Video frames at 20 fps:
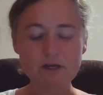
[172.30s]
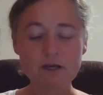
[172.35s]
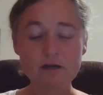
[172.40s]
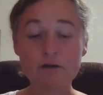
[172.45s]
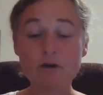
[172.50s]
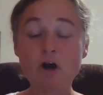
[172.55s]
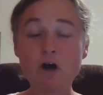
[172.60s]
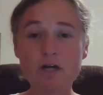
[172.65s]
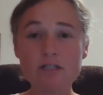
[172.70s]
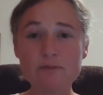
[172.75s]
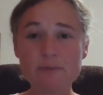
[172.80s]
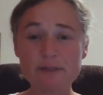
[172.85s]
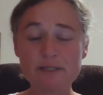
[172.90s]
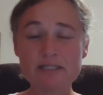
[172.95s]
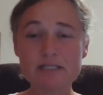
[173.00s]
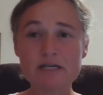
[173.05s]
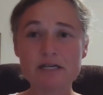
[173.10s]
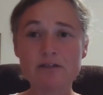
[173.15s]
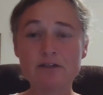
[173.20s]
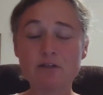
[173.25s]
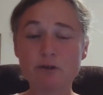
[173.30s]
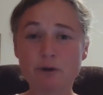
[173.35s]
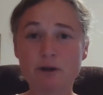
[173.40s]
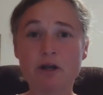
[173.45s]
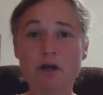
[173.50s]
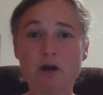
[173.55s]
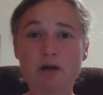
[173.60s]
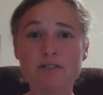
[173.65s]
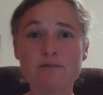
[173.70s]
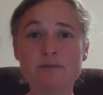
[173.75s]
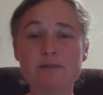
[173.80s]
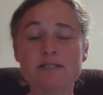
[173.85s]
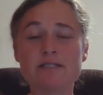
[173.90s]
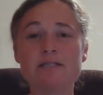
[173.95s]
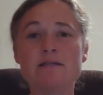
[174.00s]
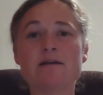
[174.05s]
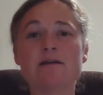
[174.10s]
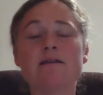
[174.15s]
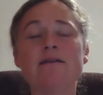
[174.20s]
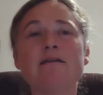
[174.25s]
cosmic sun, the great cosmic
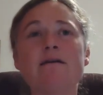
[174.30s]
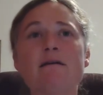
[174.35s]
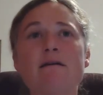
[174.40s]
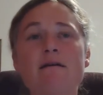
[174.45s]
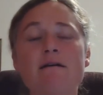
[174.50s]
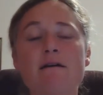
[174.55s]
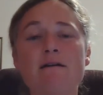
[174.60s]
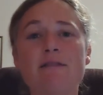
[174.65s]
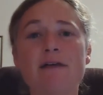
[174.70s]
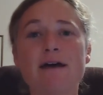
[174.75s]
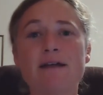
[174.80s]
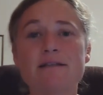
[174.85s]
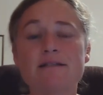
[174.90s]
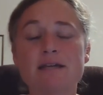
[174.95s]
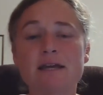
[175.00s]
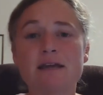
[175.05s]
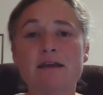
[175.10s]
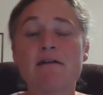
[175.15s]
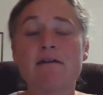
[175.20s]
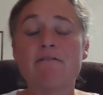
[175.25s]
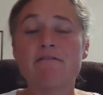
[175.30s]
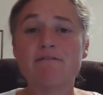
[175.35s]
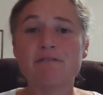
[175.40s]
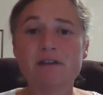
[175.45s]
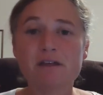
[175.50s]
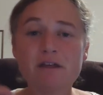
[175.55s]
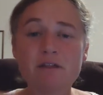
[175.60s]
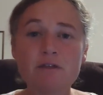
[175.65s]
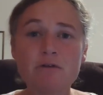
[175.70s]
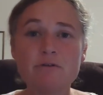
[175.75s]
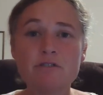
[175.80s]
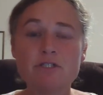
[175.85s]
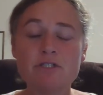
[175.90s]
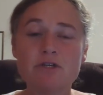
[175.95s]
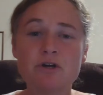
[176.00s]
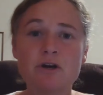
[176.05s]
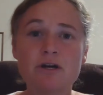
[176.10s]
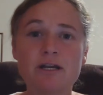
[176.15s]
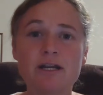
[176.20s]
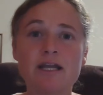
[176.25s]
sun, that day via those
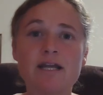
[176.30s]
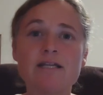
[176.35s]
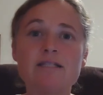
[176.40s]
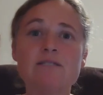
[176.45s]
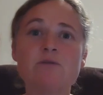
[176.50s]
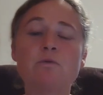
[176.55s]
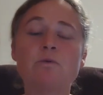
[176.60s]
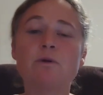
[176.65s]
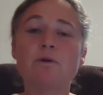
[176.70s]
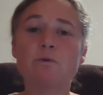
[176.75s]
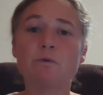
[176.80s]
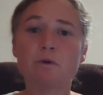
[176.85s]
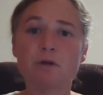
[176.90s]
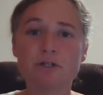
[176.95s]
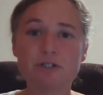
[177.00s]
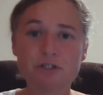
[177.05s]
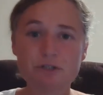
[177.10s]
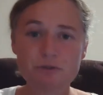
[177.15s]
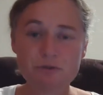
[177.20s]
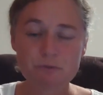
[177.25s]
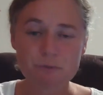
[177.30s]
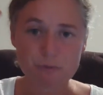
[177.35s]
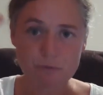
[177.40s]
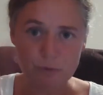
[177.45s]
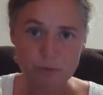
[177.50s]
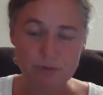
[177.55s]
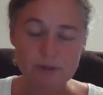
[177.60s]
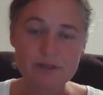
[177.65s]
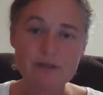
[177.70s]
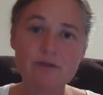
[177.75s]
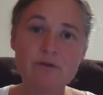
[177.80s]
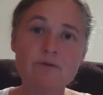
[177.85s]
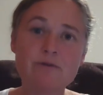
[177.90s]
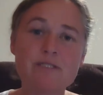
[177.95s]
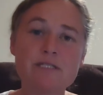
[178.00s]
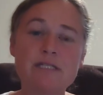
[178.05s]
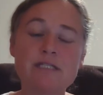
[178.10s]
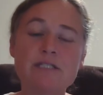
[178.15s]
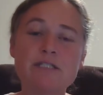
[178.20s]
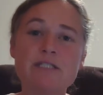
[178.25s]
stargates. So we were to bring those
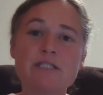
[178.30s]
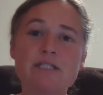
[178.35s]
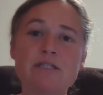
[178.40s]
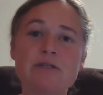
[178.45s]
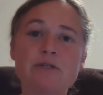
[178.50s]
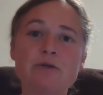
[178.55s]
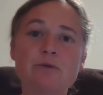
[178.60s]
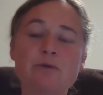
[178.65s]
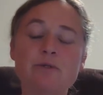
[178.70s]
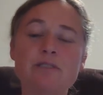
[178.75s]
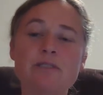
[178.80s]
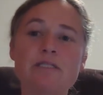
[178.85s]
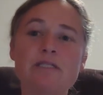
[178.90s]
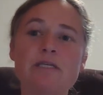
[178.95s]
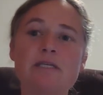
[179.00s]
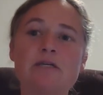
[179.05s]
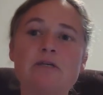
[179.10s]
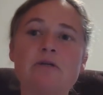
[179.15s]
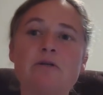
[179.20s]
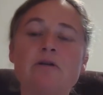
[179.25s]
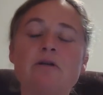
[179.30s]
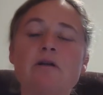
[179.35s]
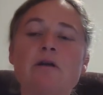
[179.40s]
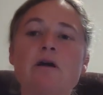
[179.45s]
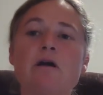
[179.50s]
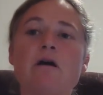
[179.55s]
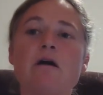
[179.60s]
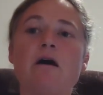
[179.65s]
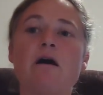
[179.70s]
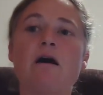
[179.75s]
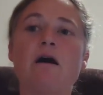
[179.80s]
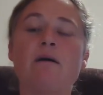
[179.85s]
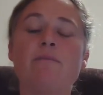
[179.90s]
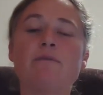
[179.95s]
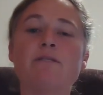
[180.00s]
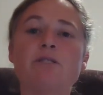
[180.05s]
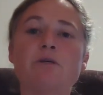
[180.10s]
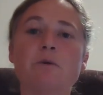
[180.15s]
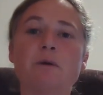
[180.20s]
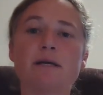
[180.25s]
into the grids here.
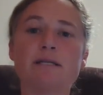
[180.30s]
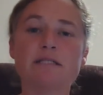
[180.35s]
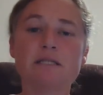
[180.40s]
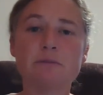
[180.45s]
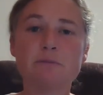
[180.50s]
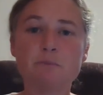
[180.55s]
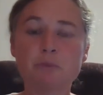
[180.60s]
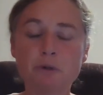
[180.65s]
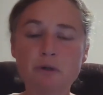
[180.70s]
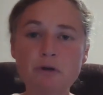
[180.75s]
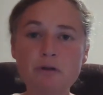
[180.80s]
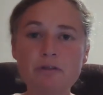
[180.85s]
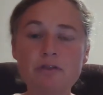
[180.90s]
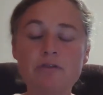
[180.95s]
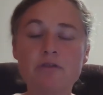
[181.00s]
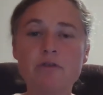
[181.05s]
So I did birth